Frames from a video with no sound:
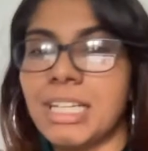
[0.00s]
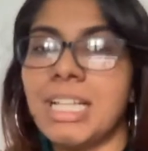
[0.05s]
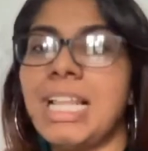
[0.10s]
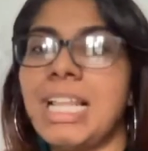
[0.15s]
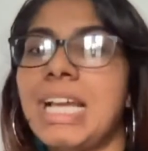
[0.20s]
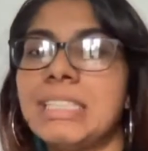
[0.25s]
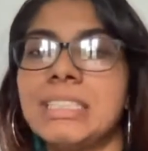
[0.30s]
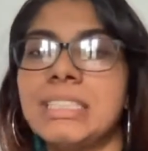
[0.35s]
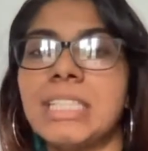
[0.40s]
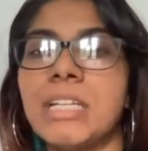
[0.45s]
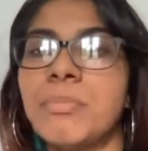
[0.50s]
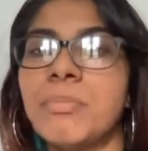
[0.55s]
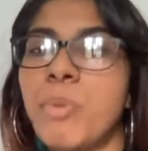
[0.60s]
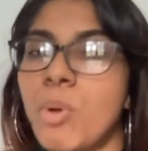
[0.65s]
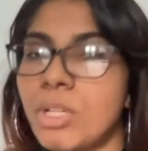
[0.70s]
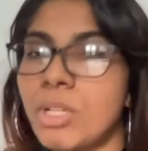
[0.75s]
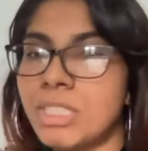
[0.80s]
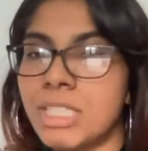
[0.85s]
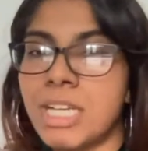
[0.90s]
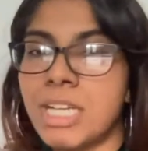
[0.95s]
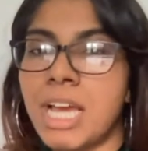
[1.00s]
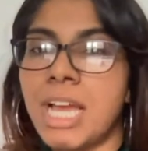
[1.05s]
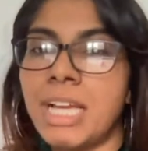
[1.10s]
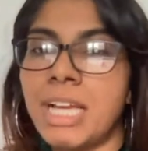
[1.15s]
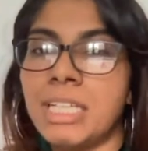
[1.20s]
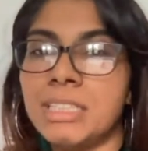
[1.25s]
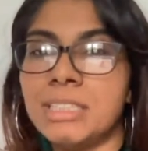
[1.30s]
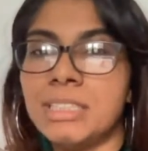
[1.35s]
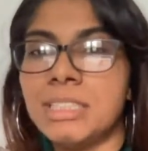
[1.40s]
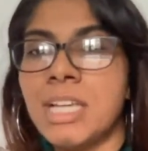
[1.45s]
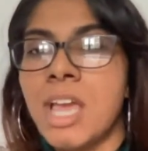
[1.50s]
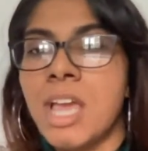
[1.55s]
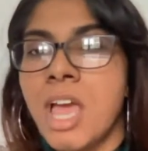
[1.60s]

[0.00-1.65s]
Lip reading: a classic. Poltergeist.